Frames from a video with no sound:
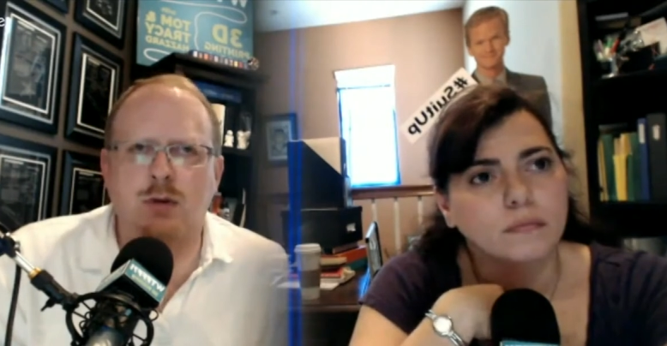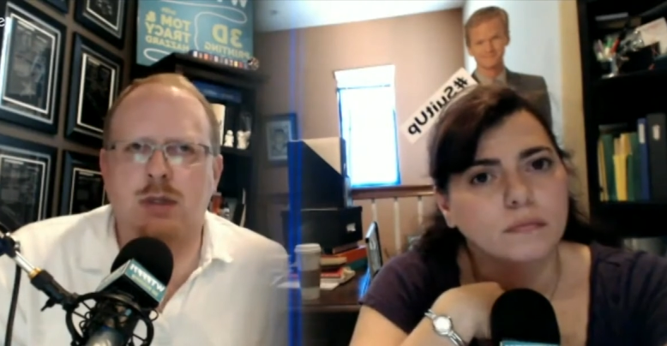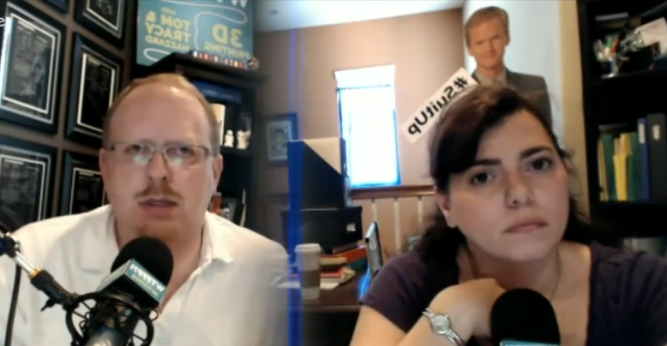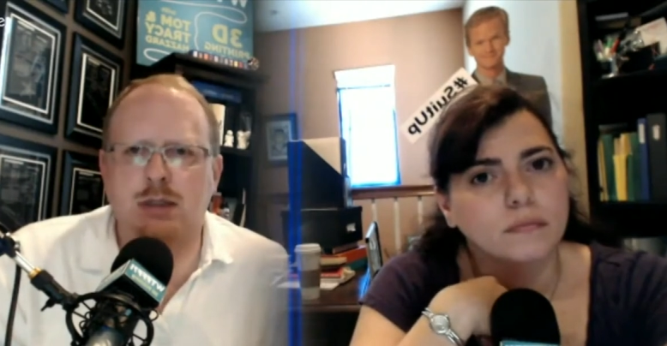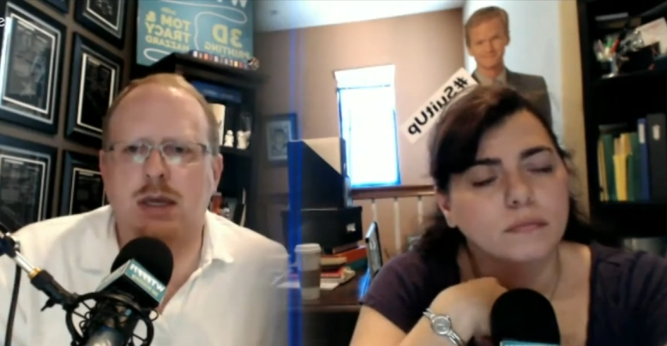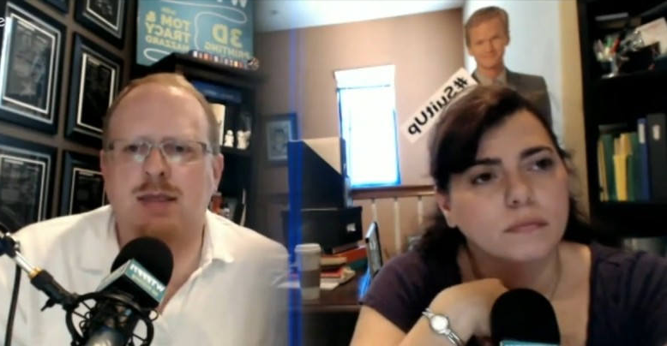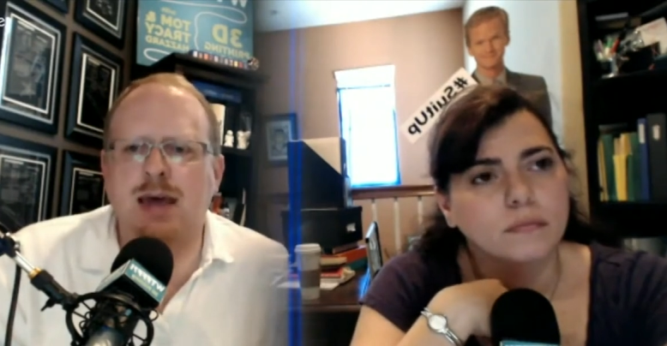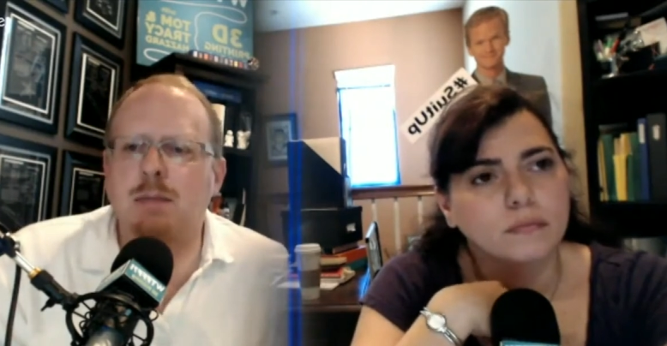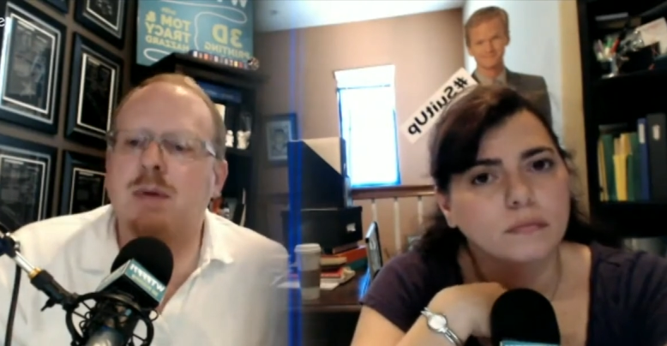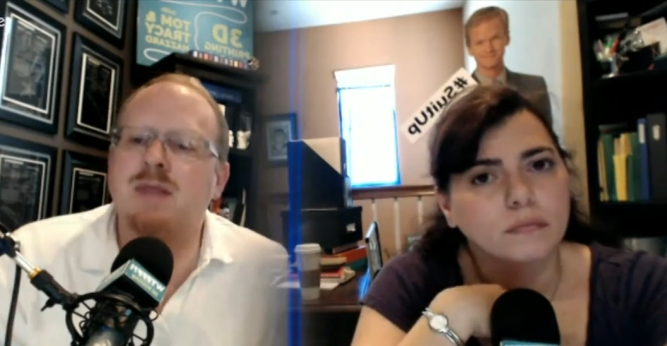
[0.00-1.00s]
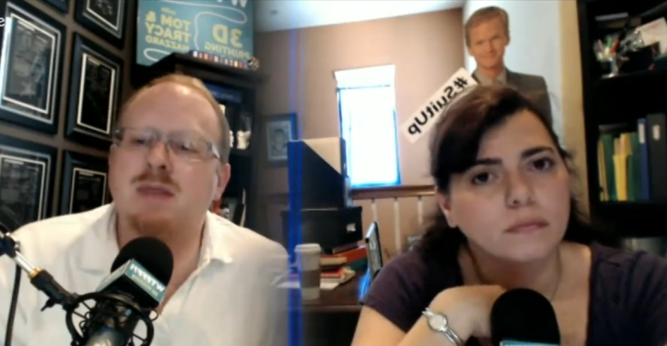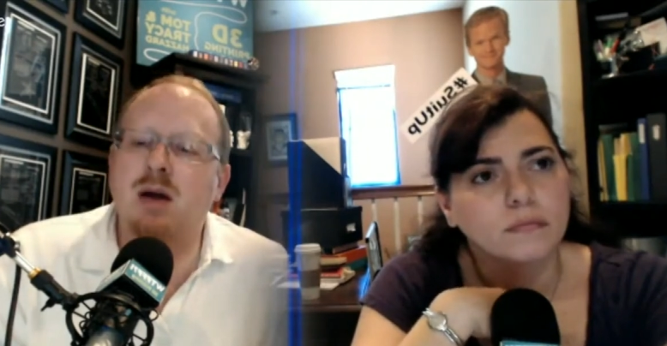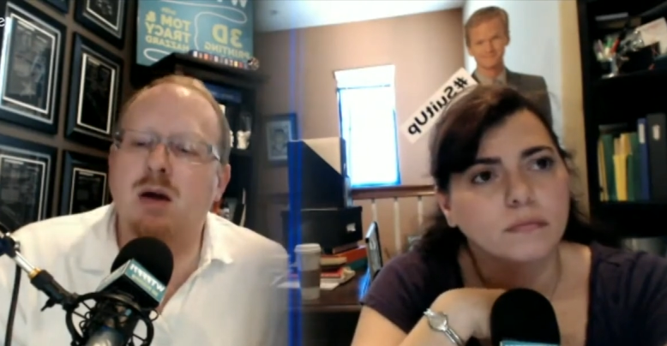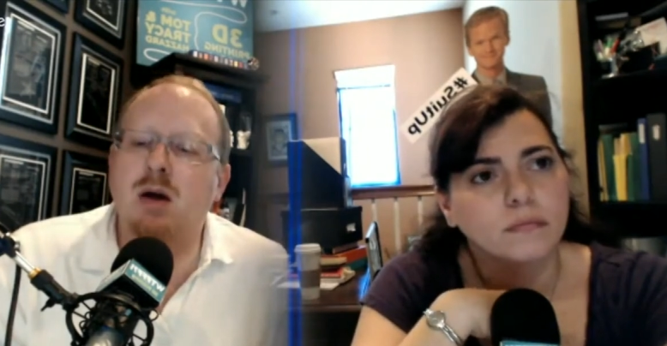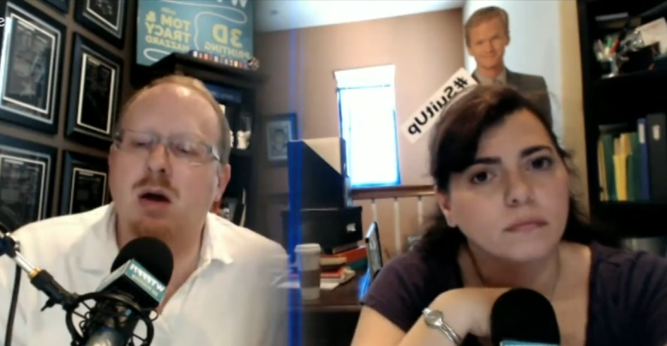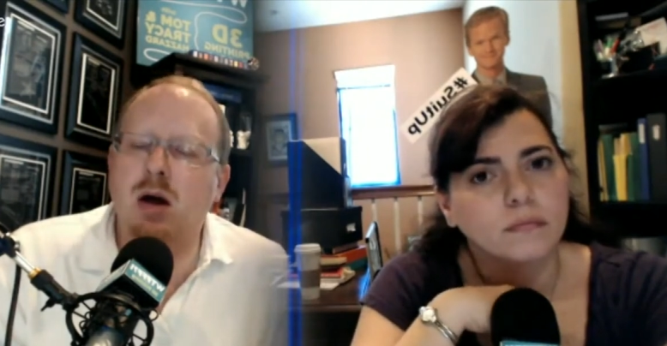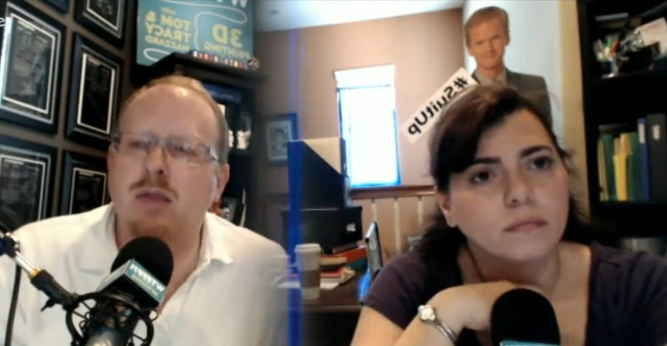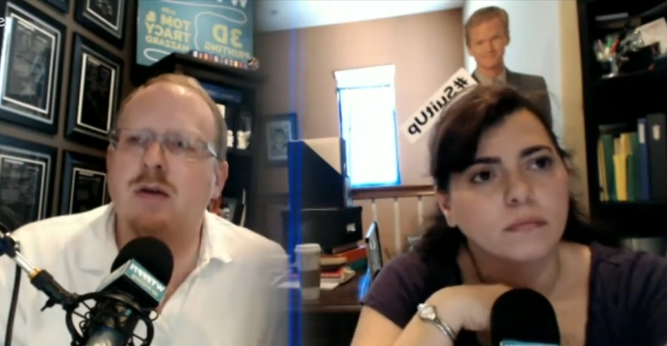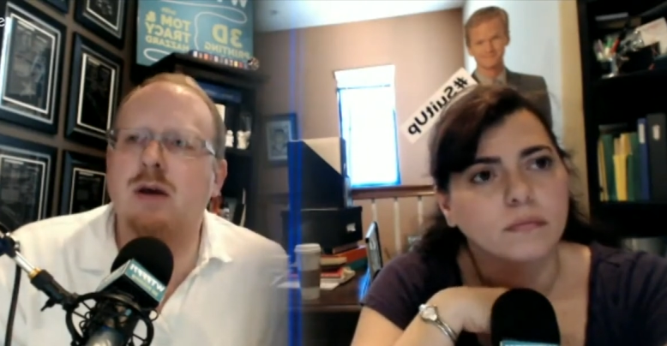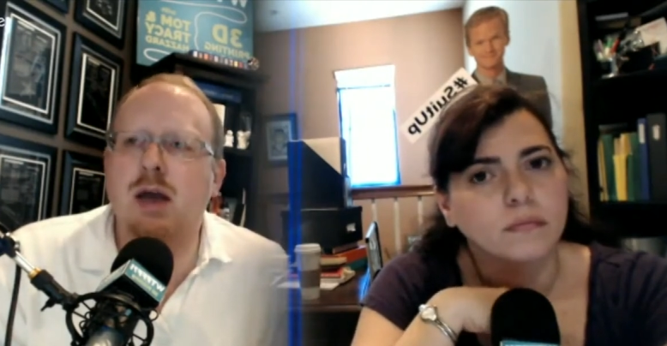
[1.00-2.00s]
Speaker 1: things like that. But there are
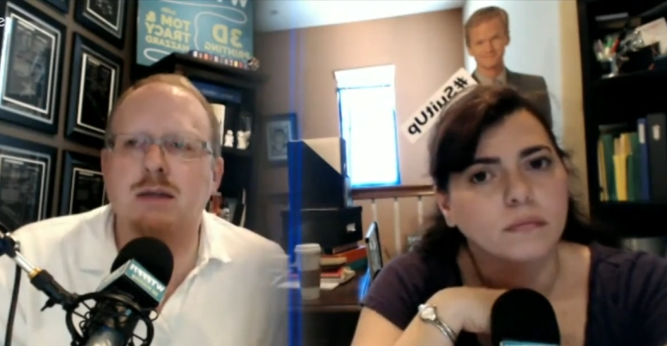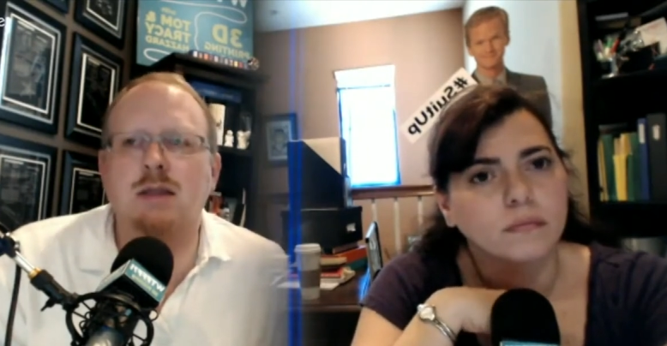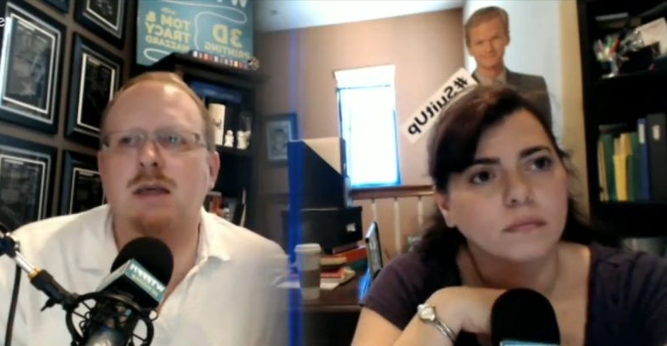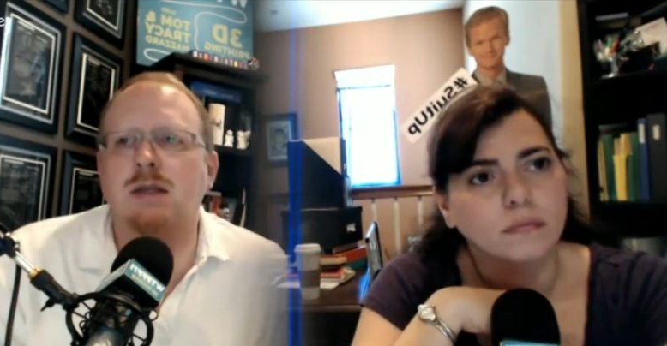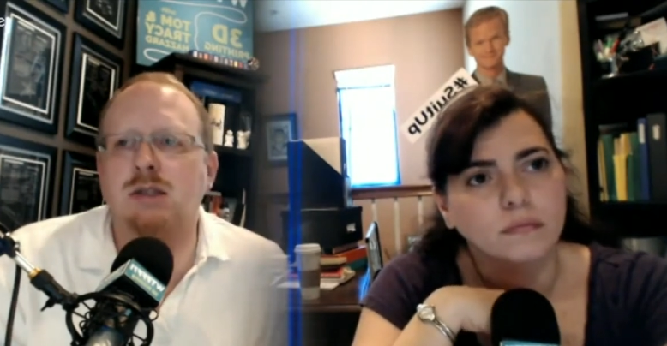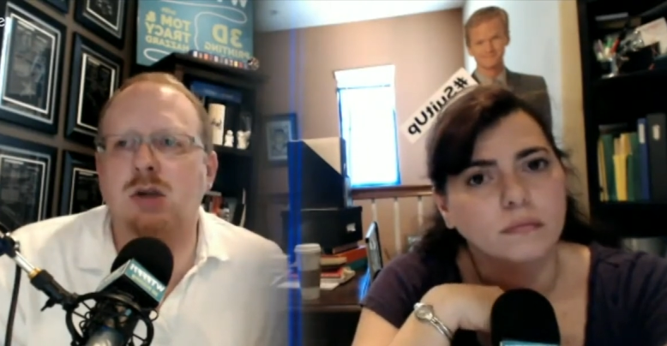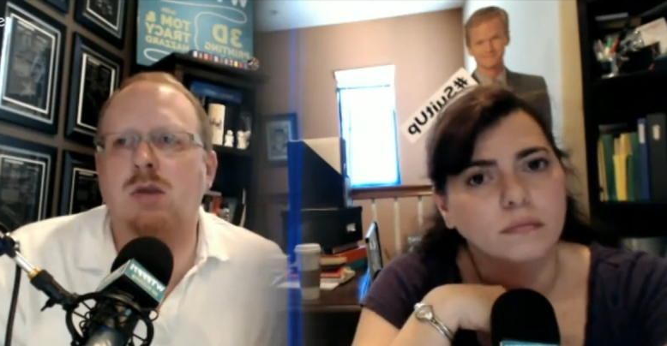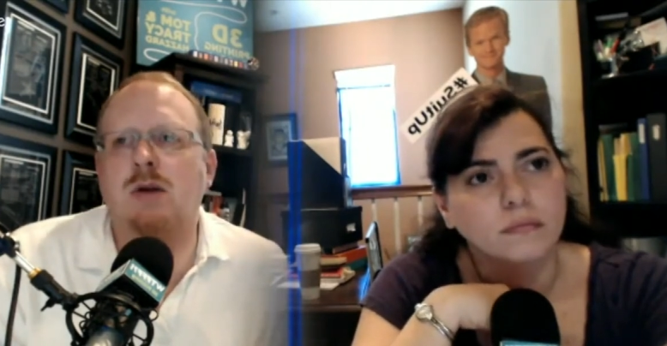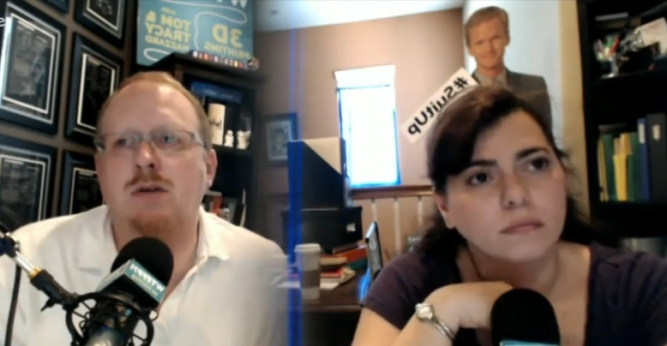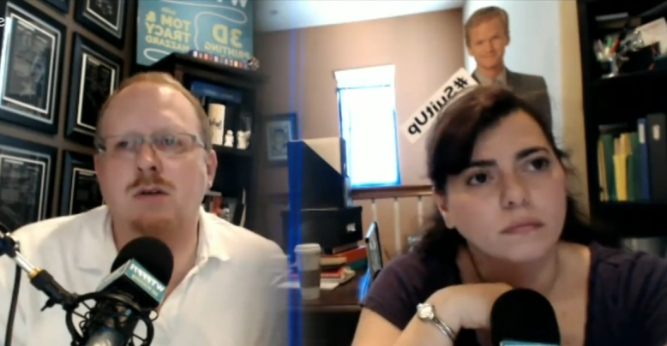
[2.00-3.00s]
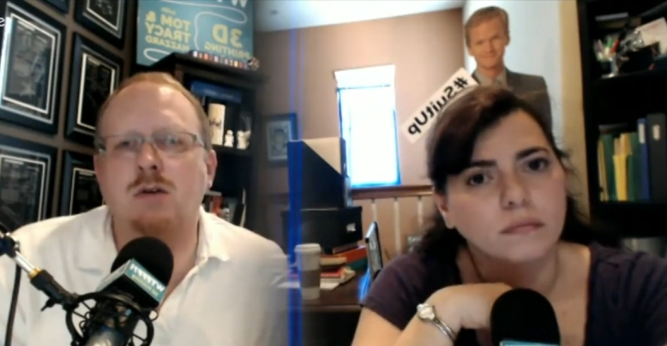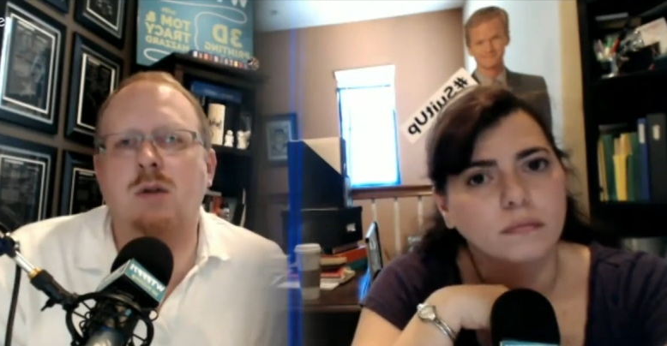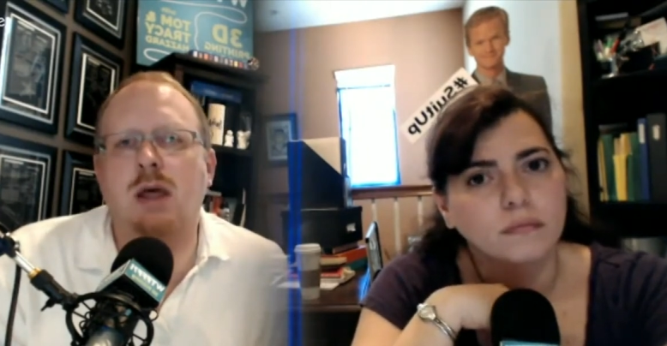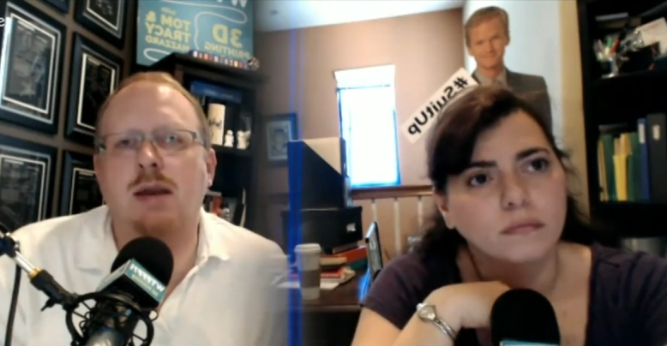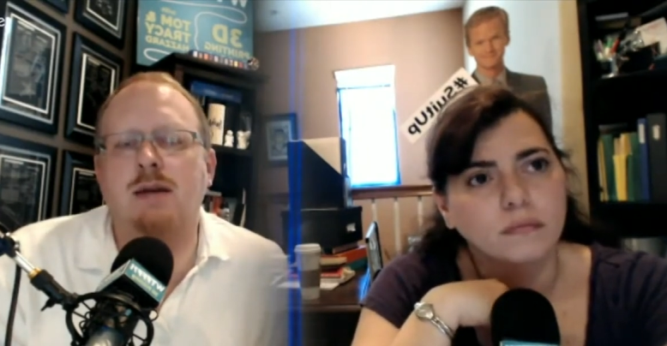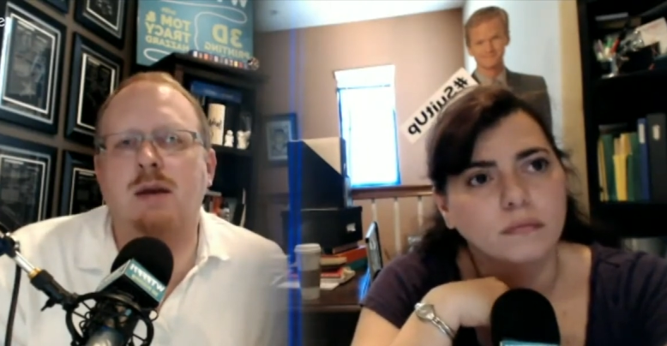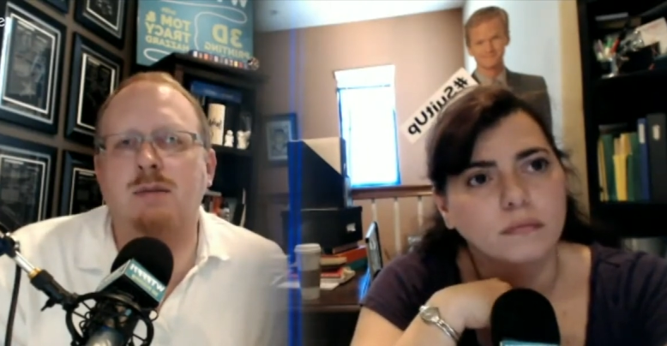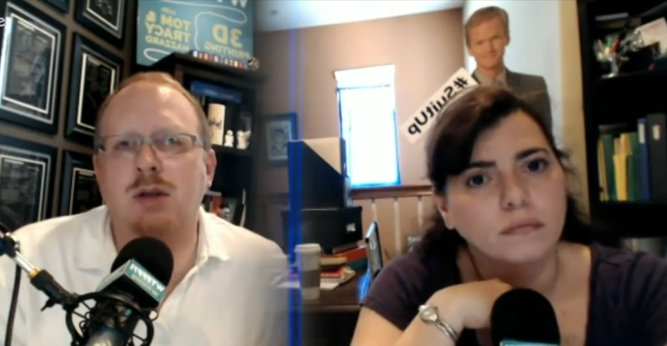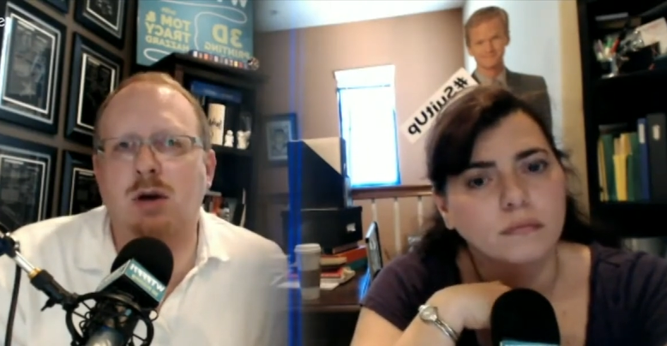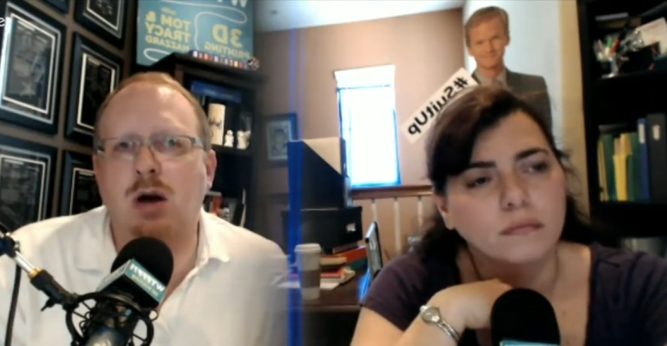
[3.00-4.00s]
other kinds of things sold there too. A lot of times there